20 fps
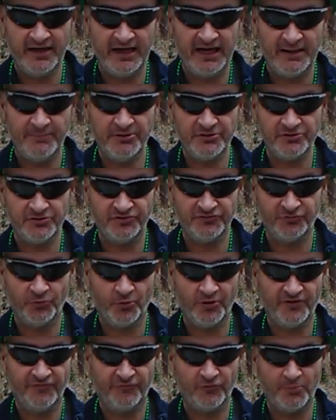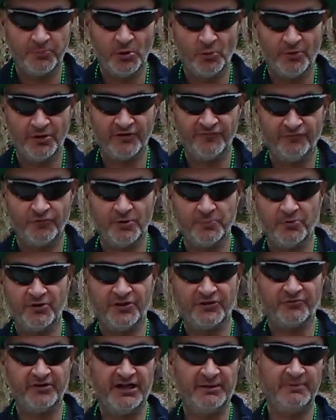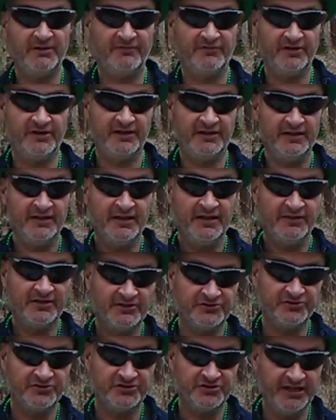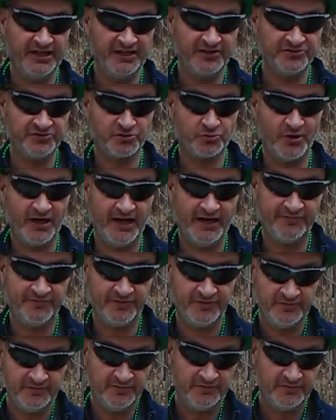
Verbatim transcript: IBUs is 40. 4.1 to 4.3 ABV. This is Guinness Draft.